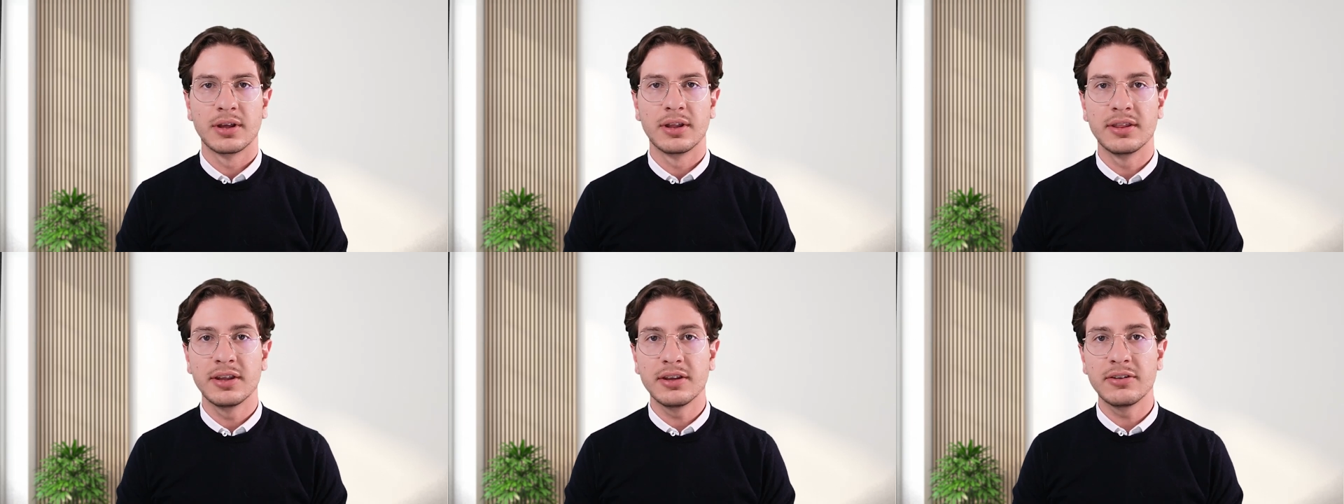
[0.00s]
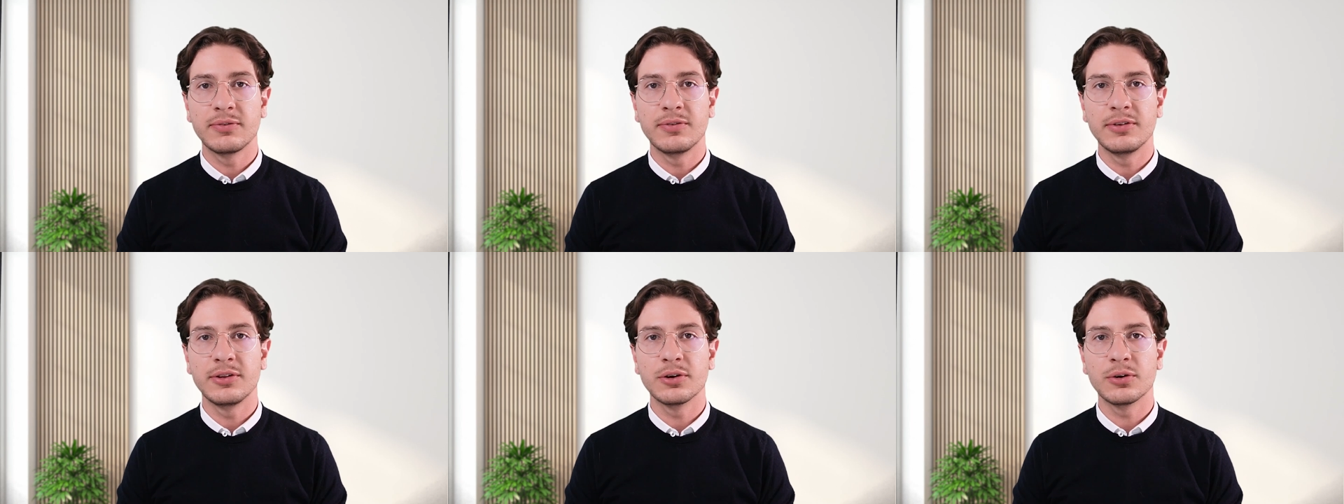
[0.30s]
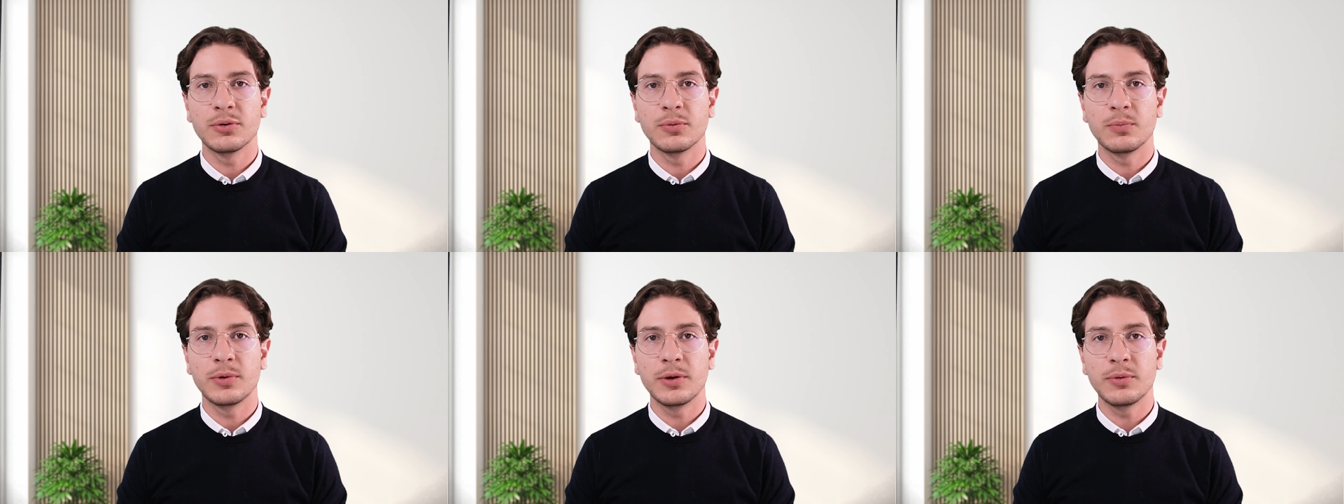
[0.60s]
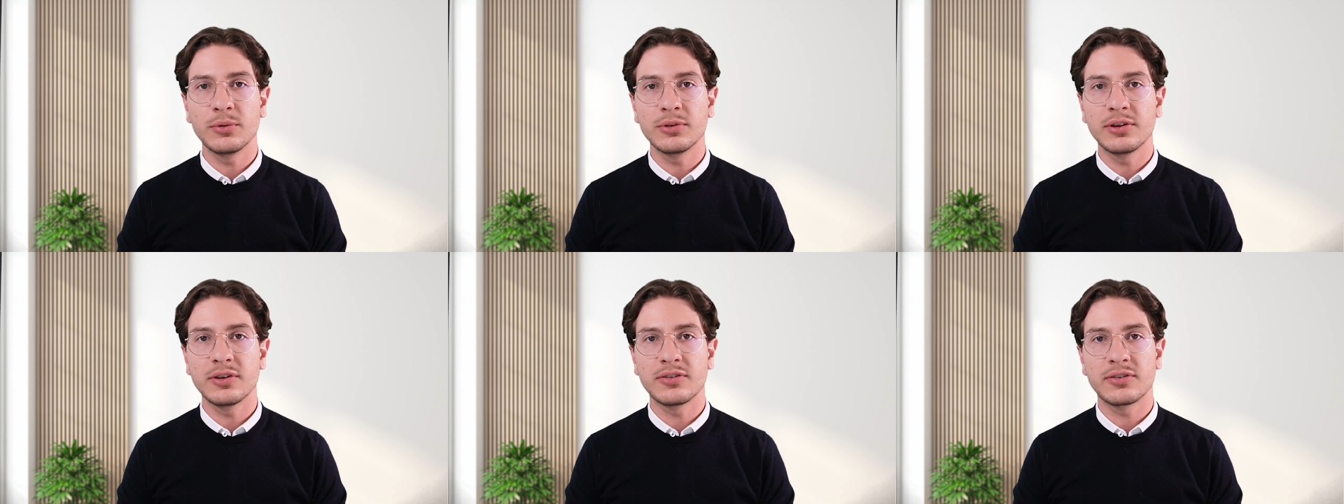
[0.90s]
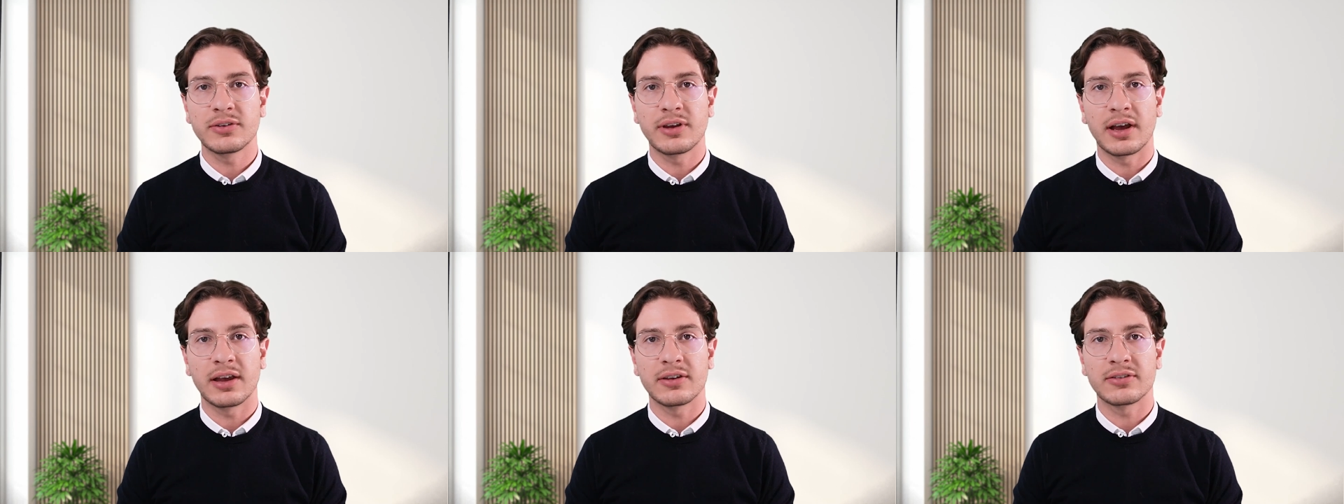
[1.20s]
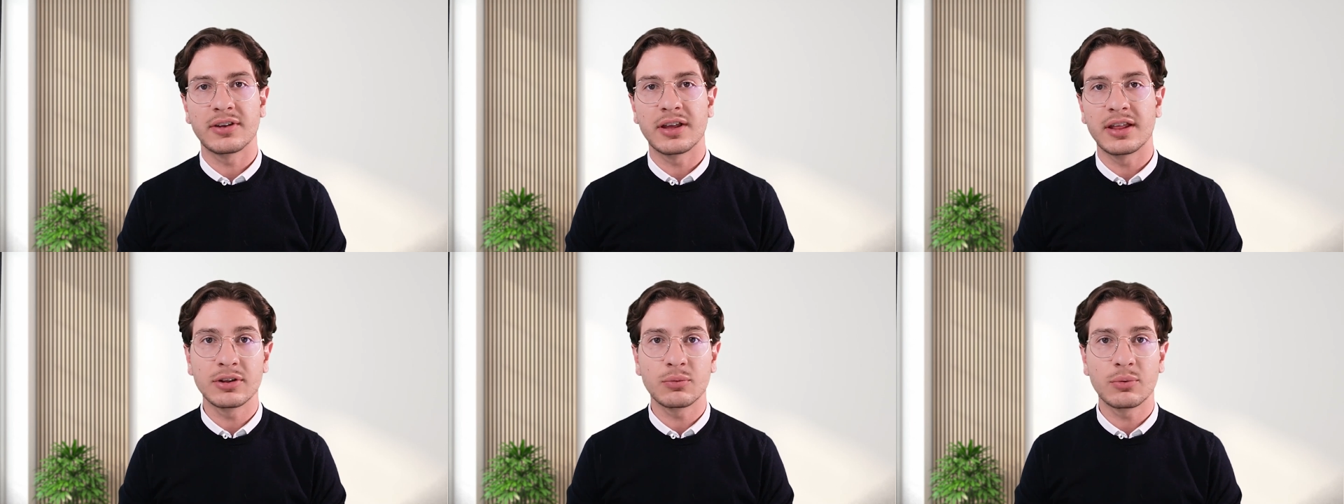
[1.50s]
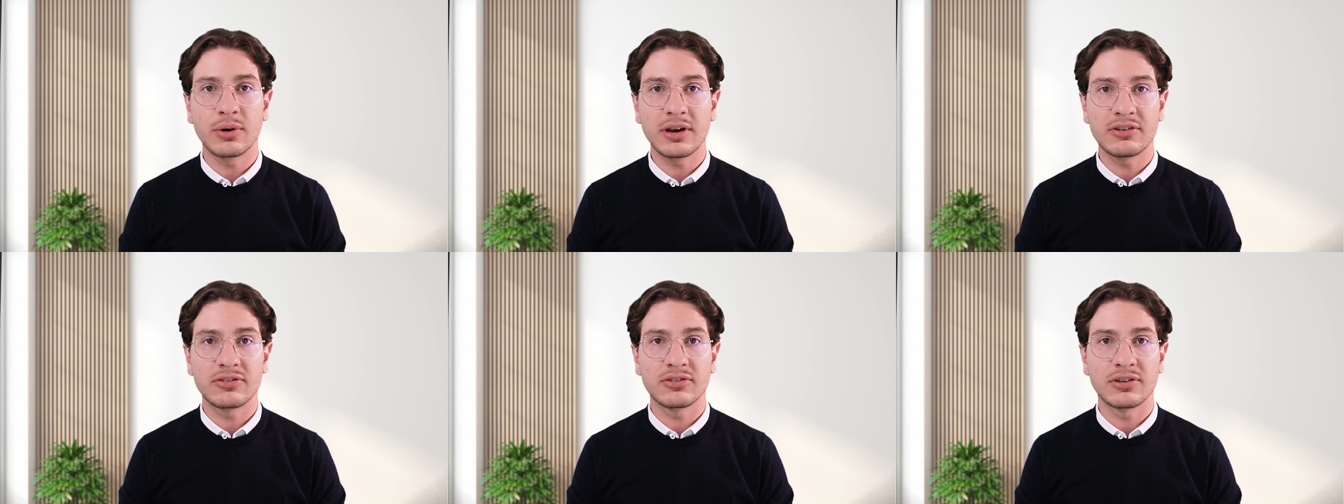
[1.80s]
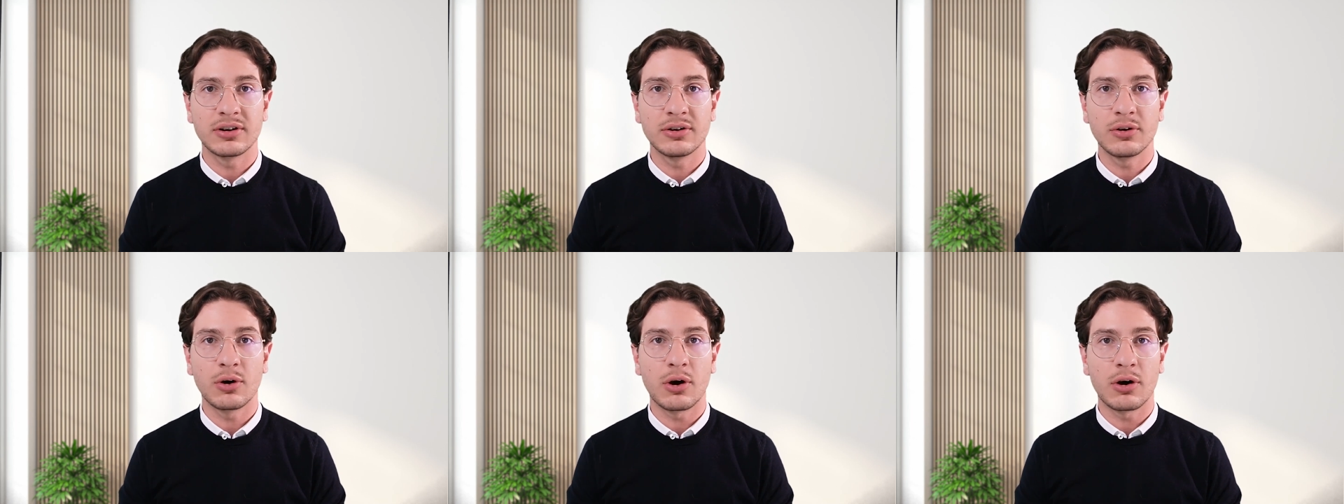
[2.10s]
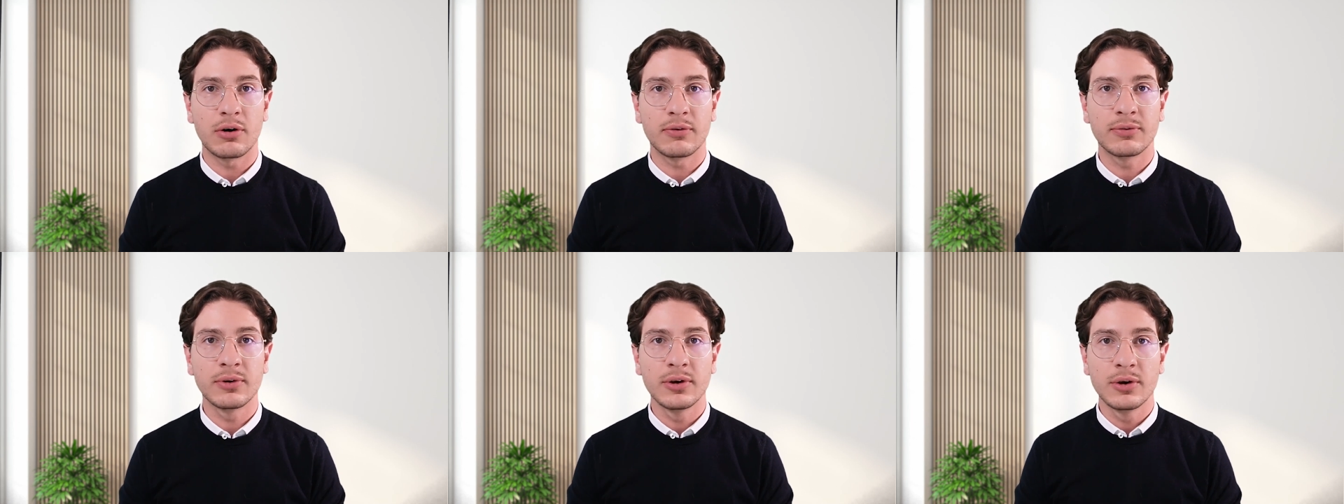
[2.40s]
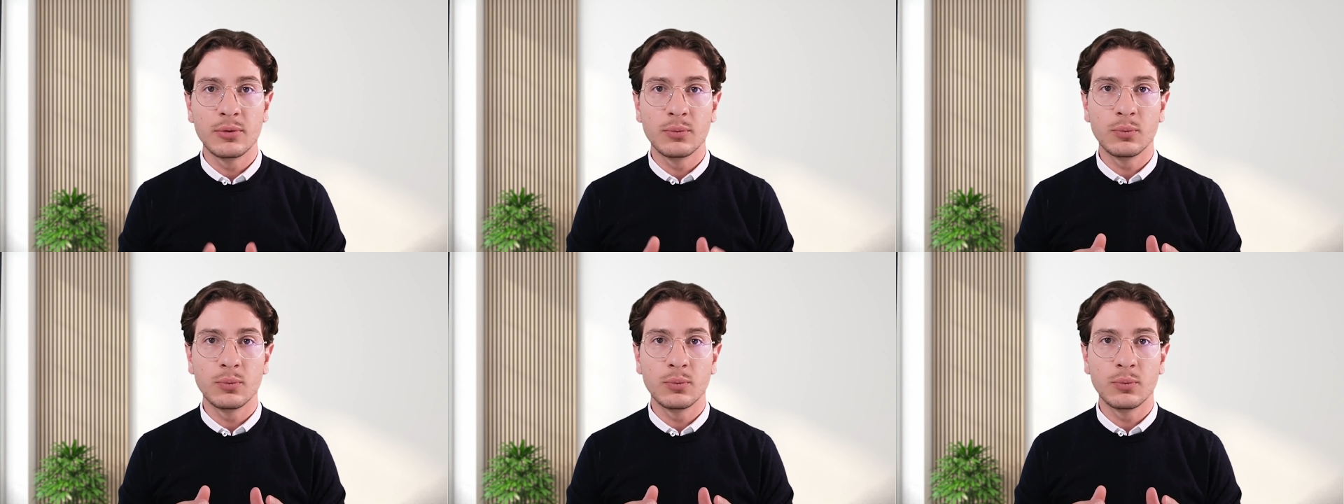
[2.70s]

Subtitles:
In this video, we will discuss the question of